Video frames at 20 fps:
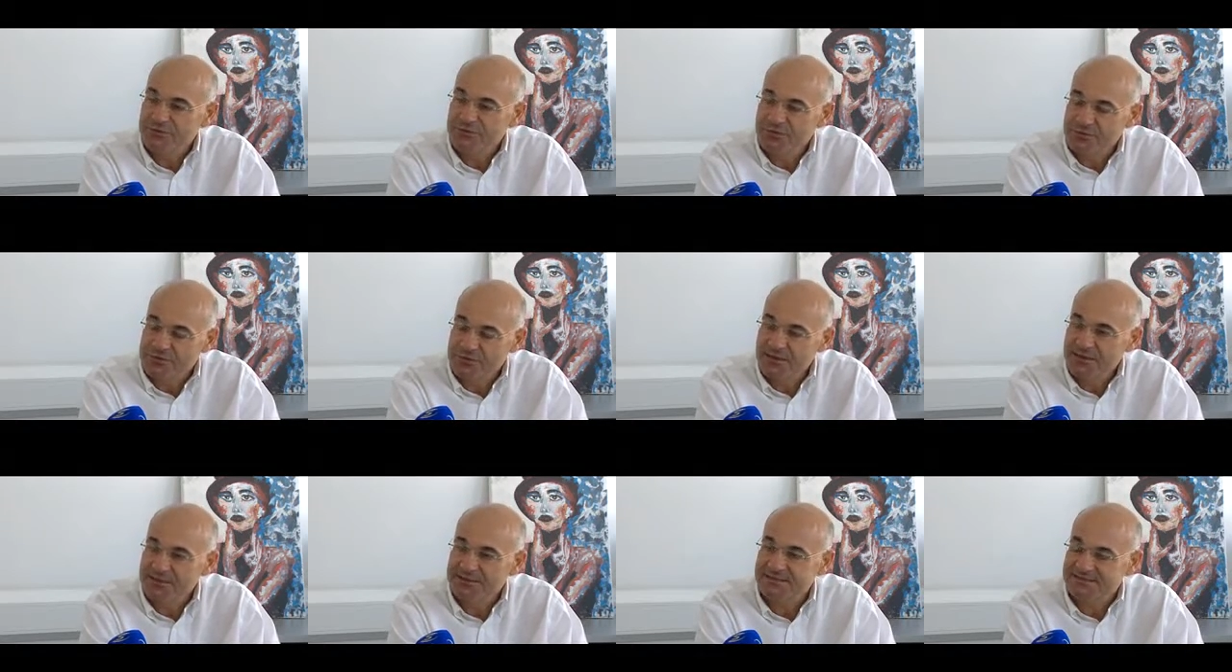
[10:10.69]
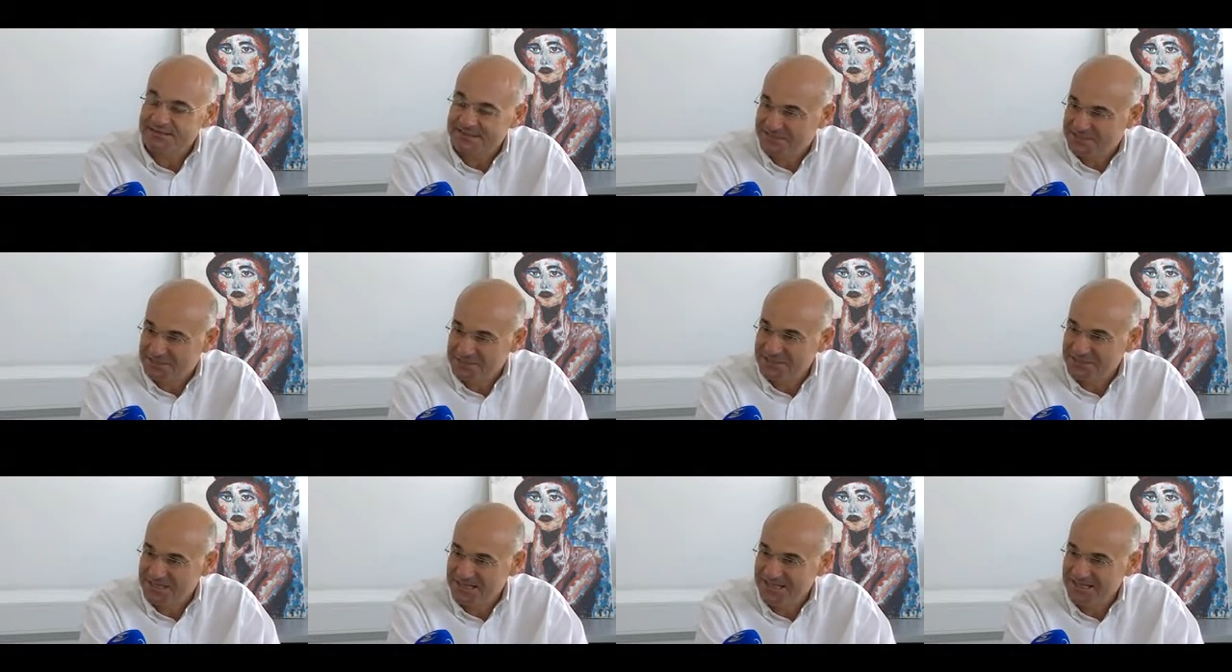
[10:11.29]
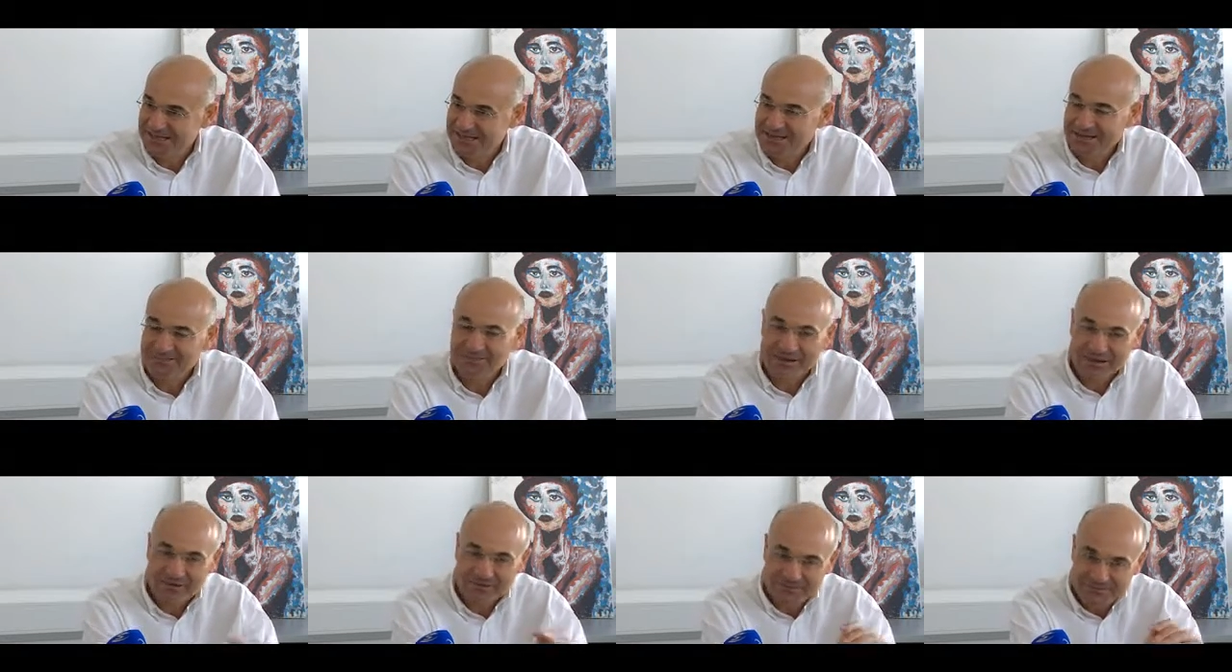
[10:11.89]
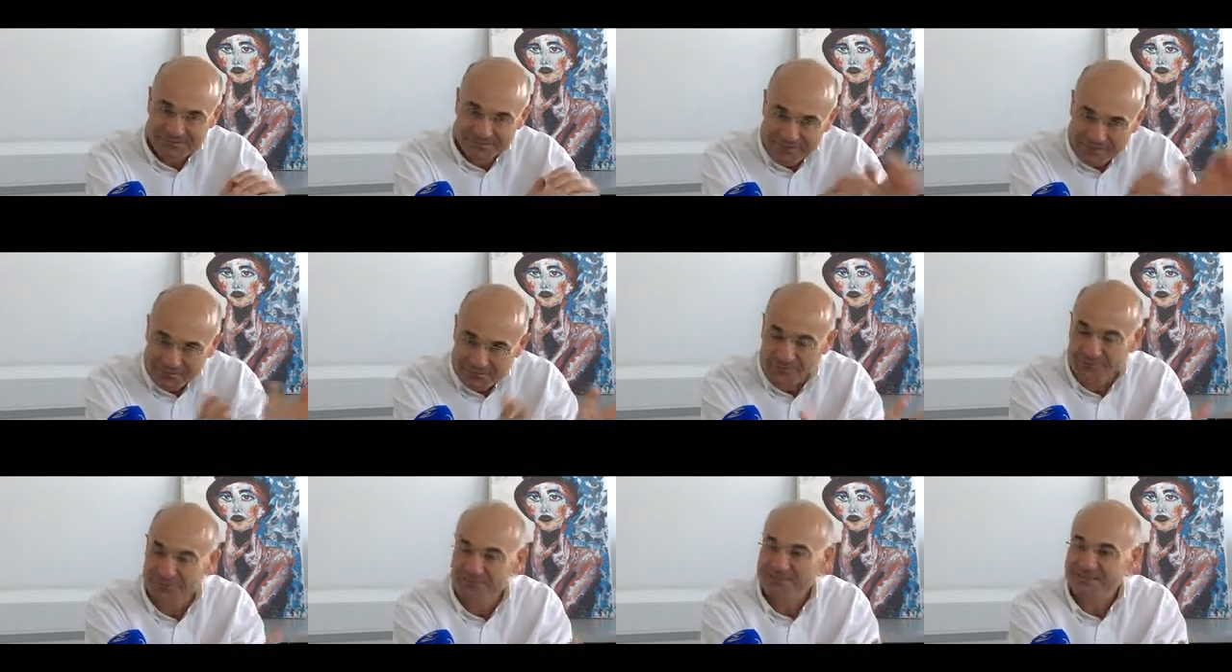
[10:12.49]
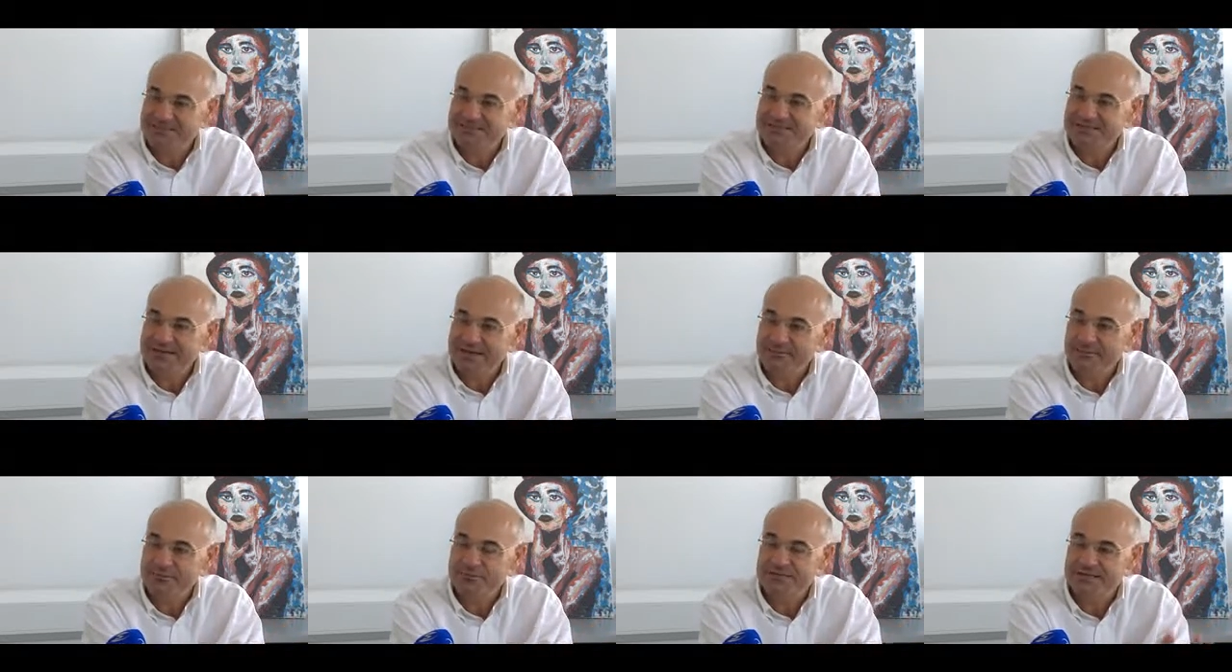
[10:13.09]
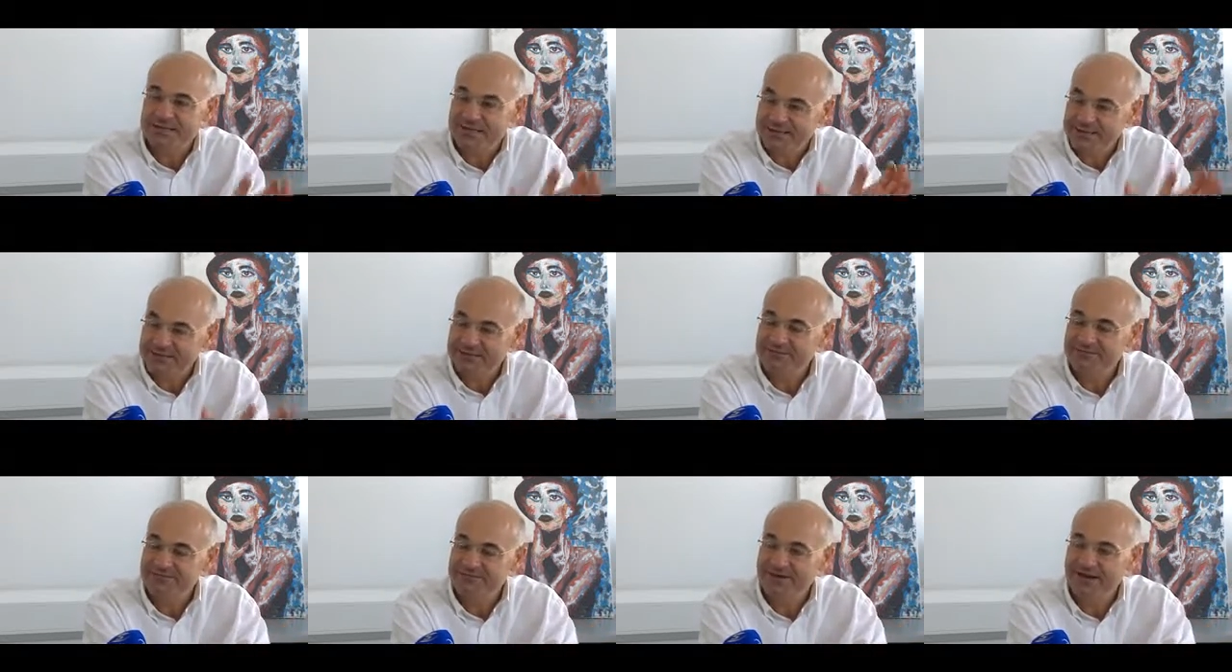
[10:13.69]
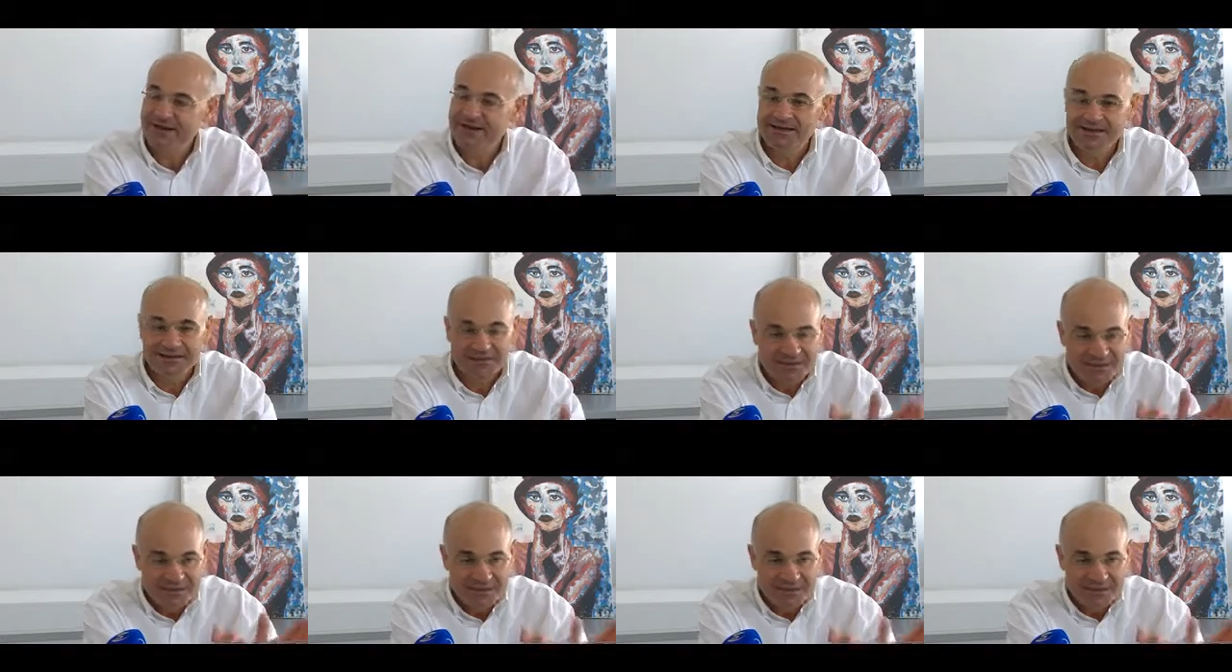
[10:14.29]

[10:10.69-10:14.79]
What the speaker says: to think strategically about the economy in Cyprus and identify